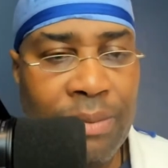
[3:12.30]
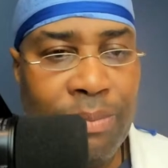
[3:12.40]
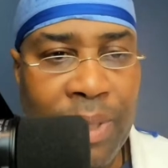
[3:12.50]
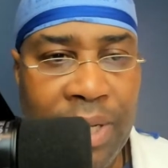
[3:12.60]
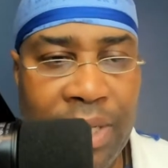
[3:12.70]

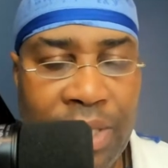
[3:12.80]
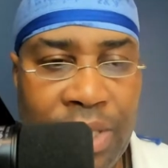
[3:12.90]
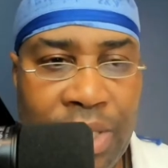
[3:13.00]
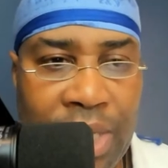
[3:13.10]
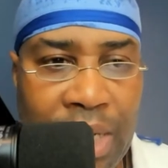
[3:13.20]
because it's
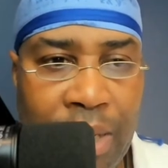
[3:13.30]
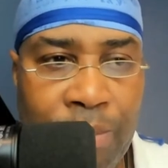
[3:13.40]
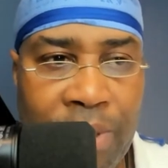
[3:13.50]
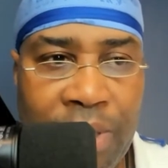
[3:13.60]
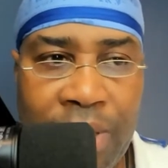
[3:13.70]
cheap
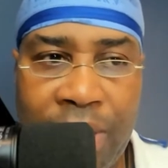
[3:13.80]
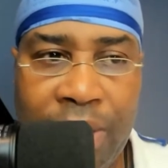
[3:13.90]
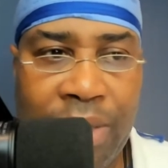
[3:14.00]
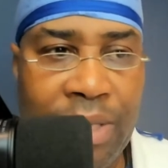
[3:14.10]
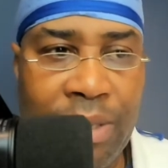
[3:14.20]

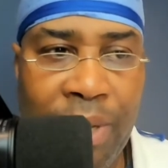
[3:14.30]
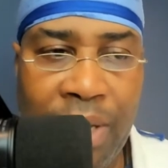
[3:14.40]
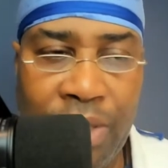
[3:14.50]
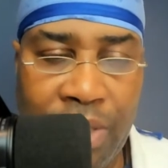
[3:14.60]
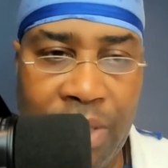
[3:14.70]
doesn't mean
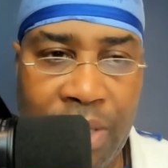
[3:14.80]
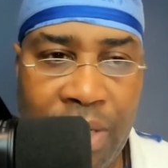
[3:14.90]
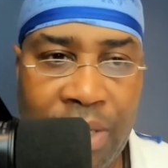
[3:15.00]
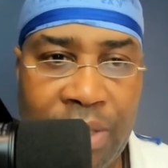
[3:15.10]
it's good.